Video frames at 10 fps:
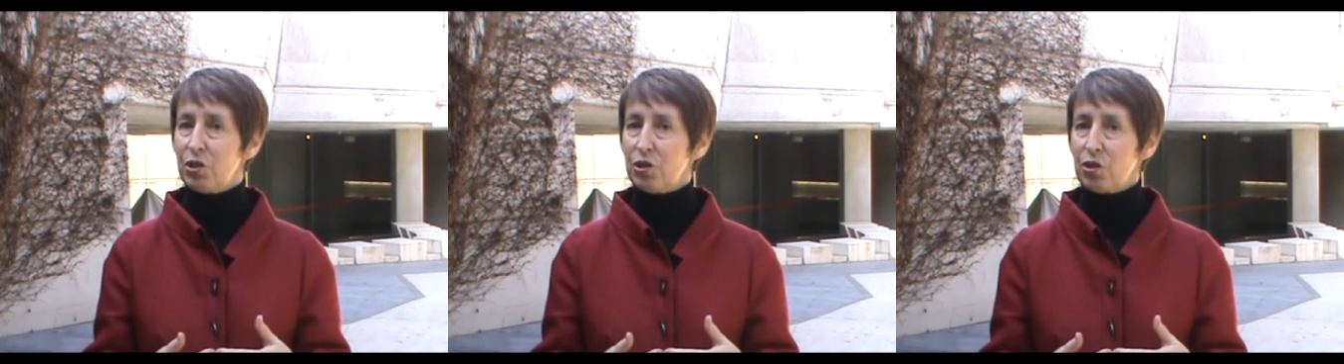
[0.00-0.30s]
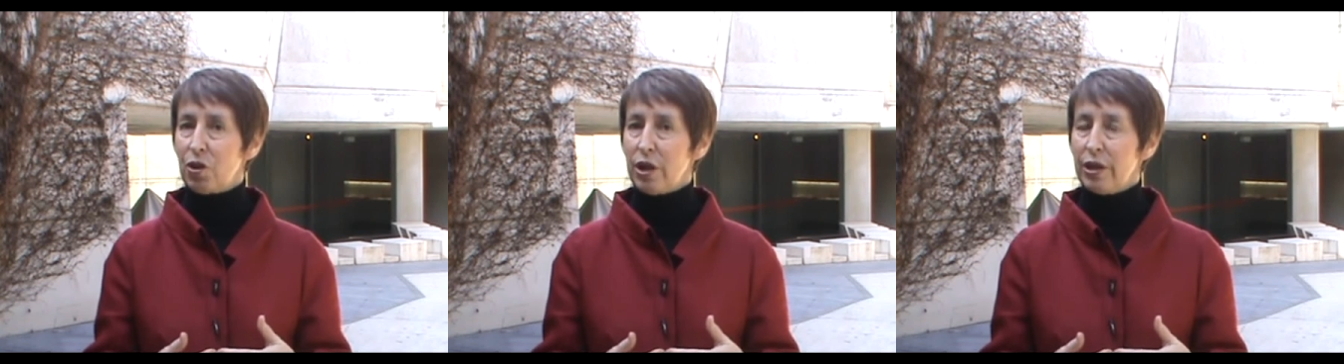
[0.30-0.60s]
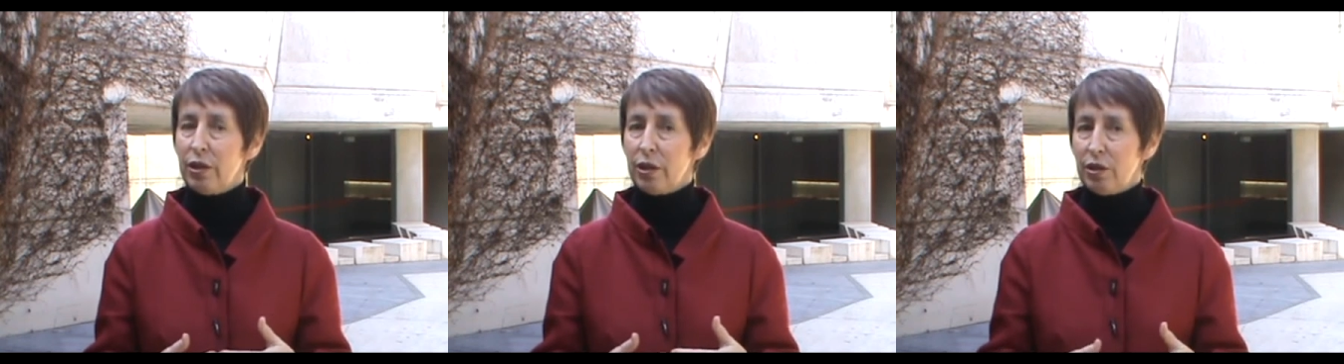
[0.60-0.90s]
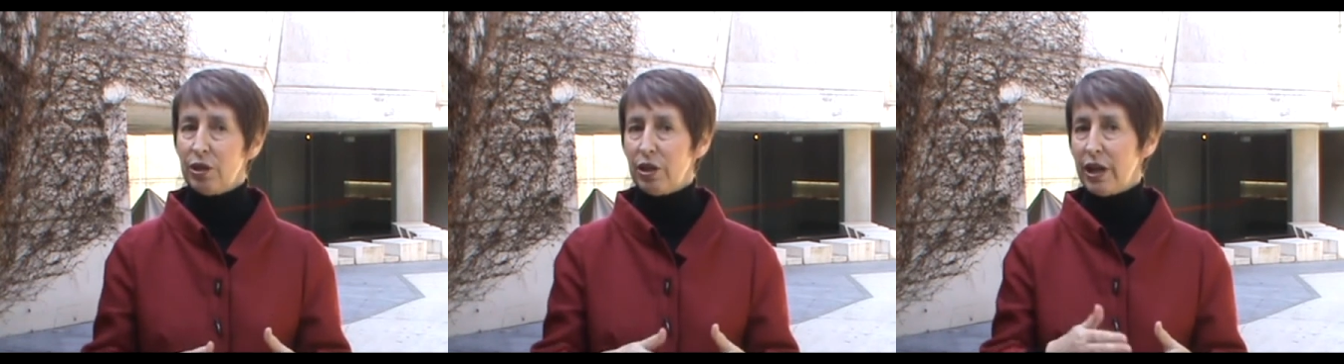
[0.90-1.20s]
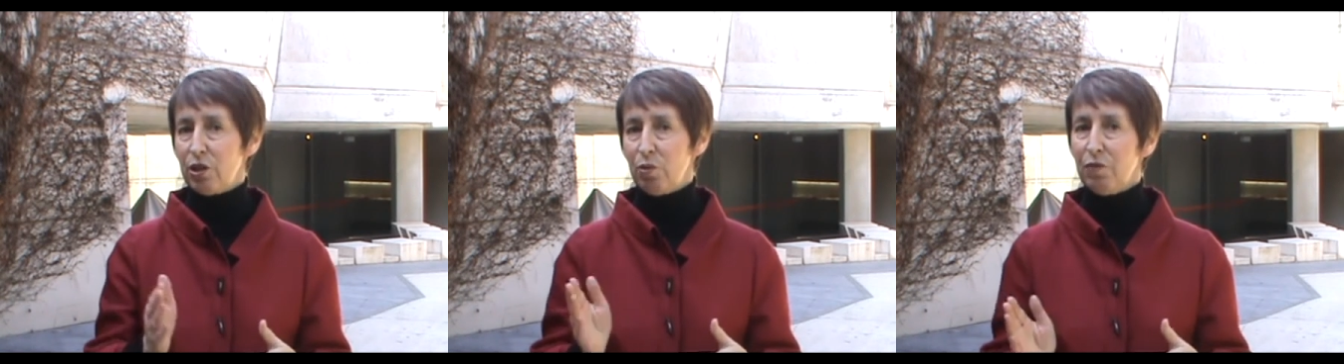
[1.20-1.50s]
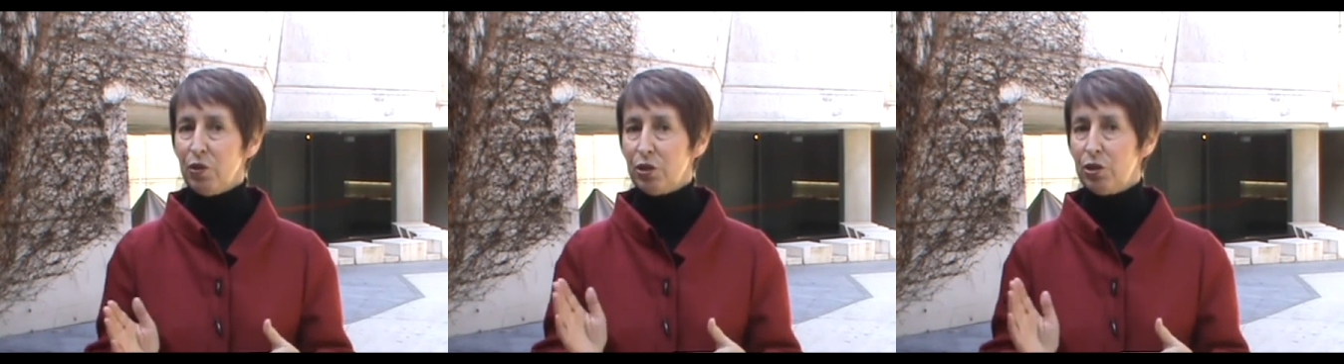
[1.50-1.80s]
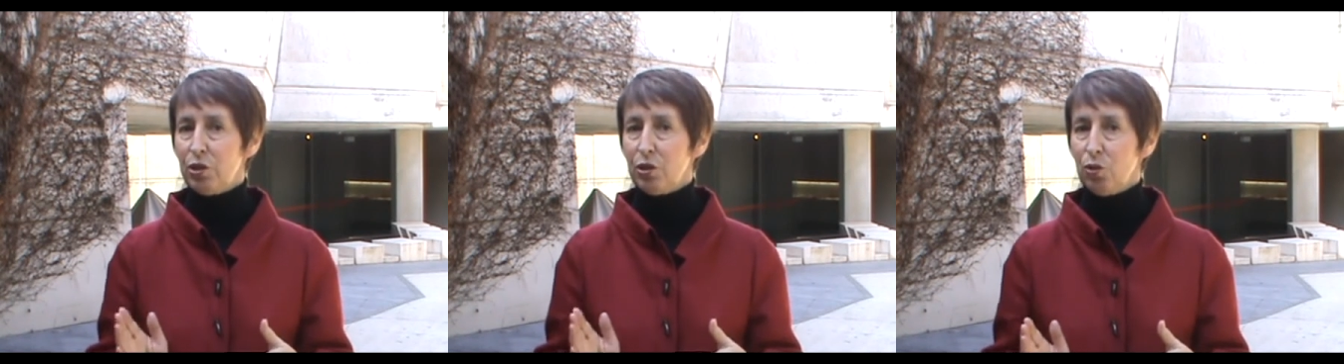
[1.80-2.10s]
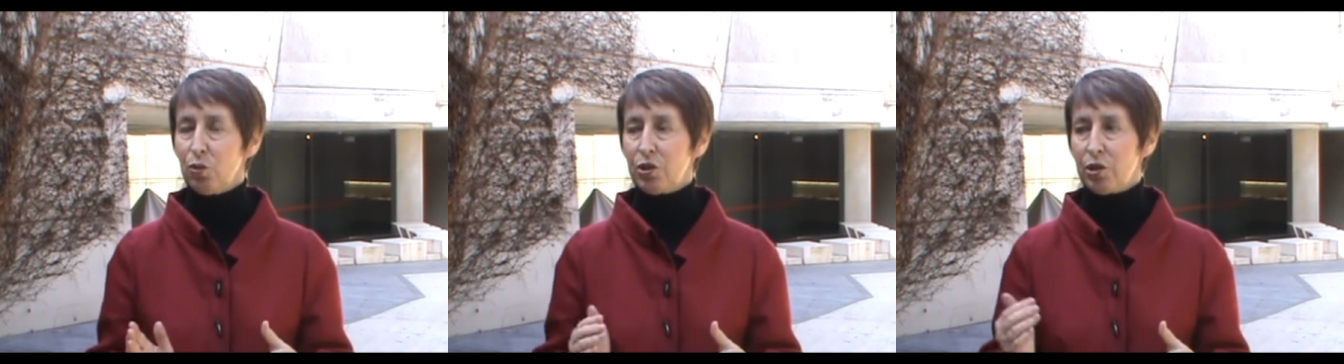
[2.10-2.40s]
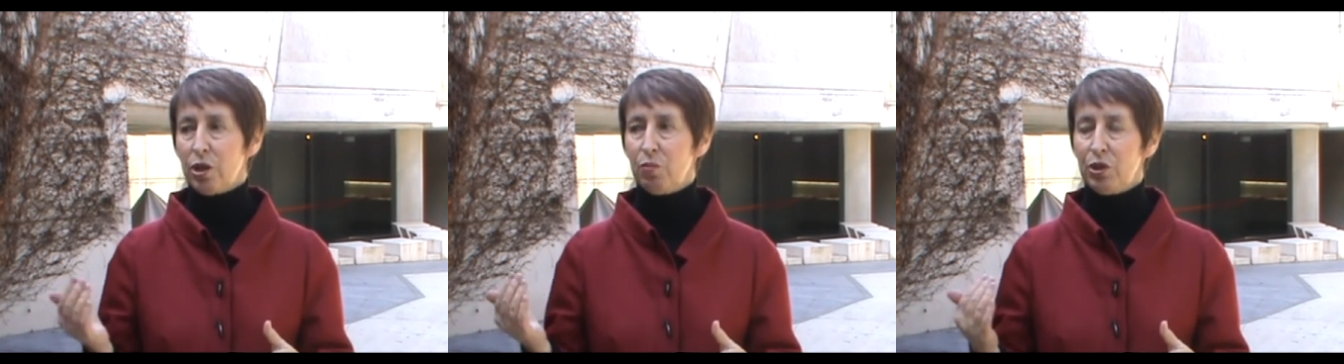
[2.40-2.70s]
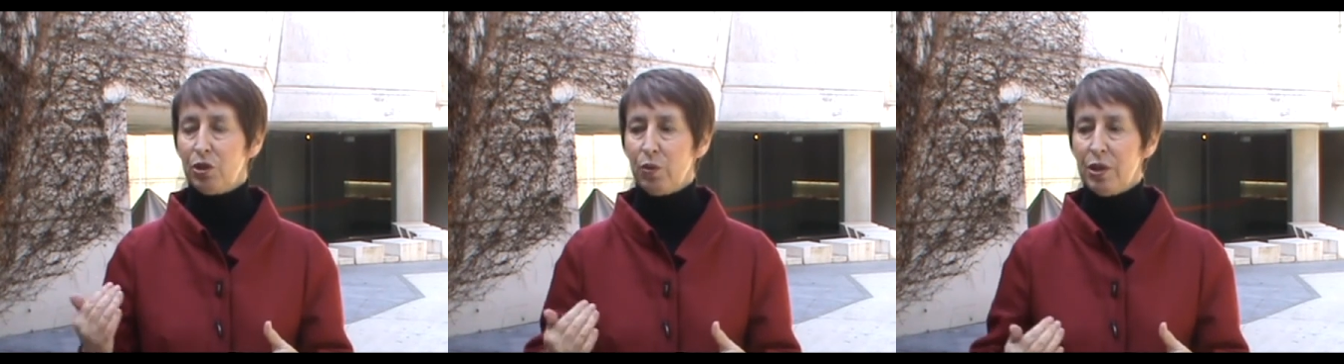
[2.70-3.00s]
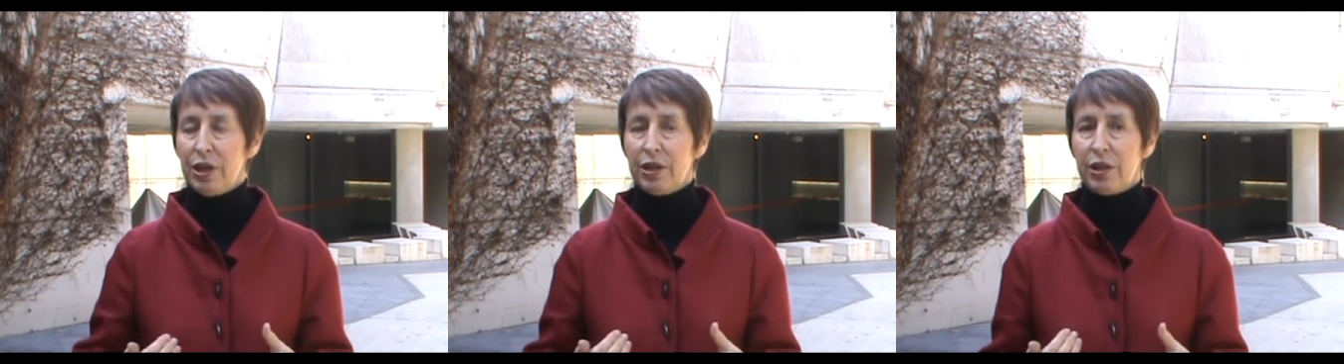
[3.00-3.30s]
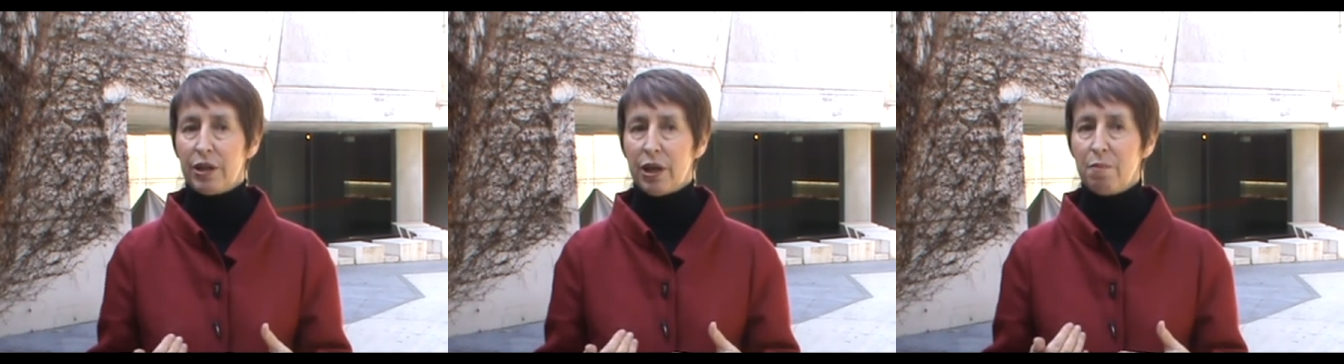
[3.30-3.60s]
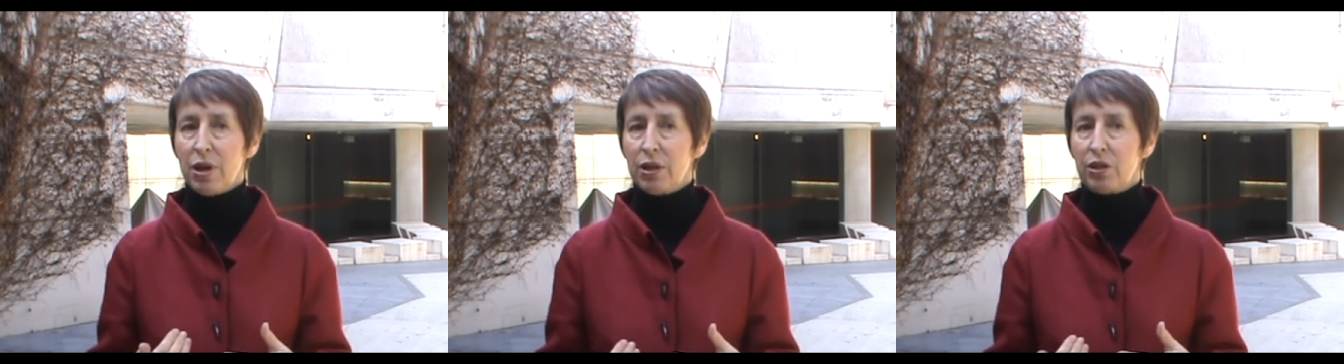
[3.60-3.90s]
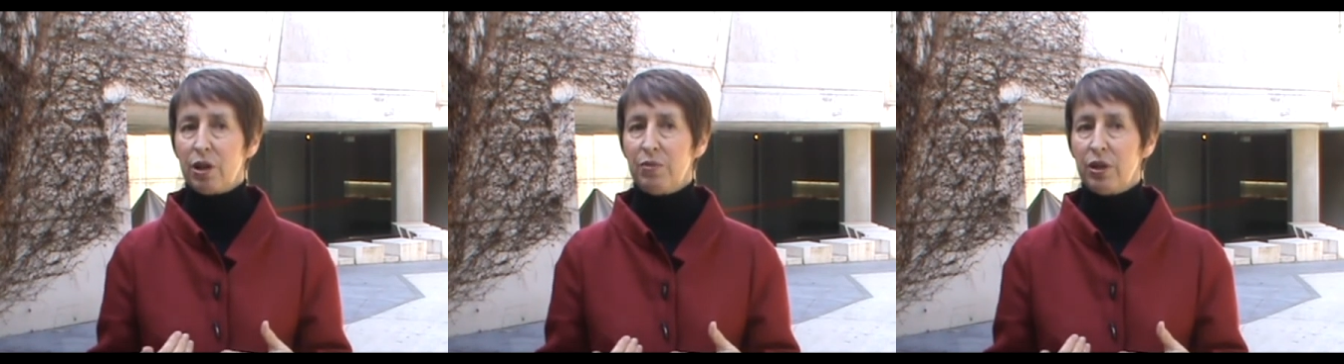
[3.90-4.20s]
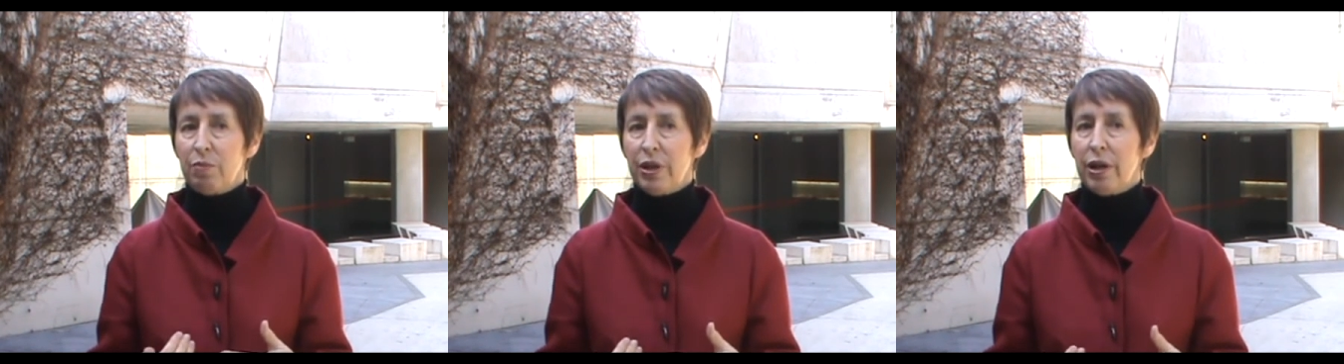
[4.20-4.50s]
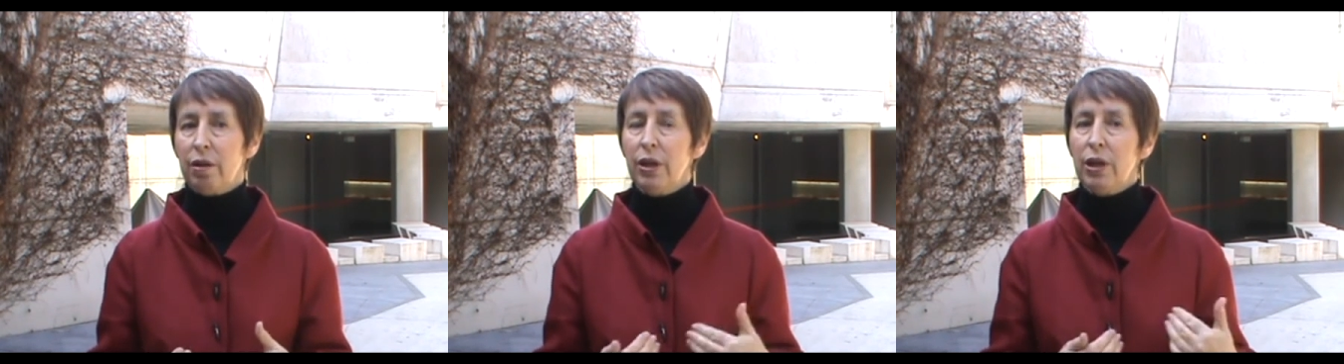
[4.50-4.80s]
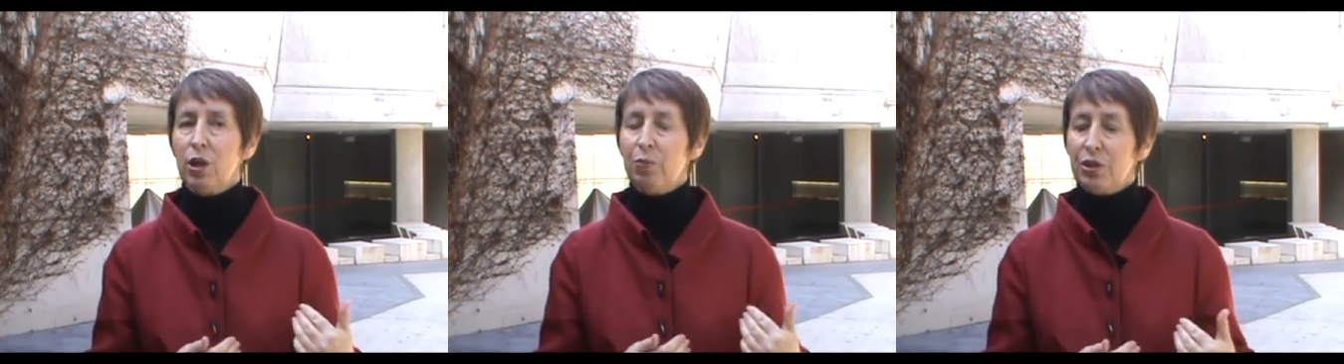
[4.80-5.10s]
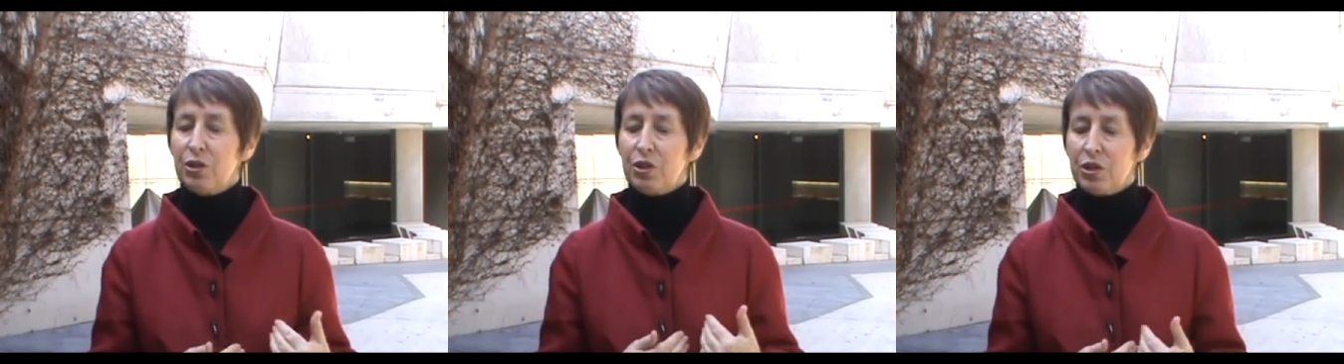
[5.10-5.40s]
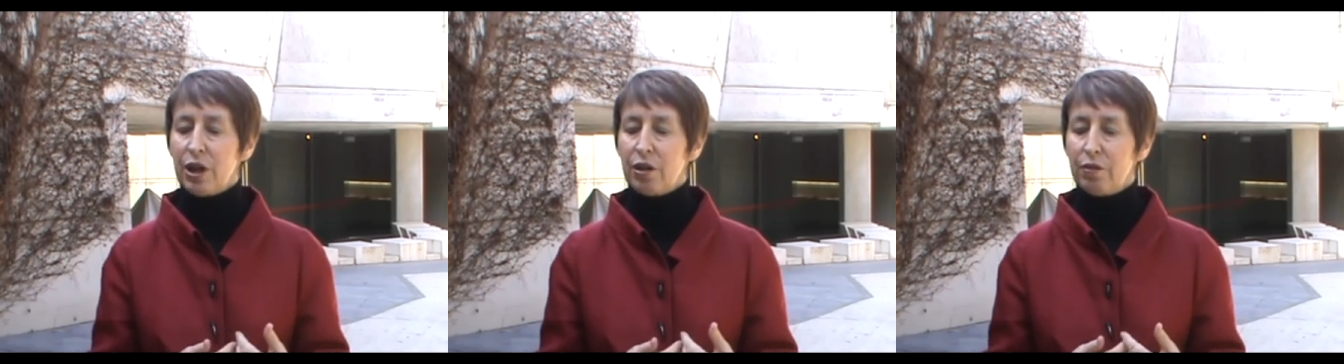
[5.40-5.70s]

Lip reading: to the shrine. It later reverted to the north side, which is where the Anzac Day March comes up now. But to the south,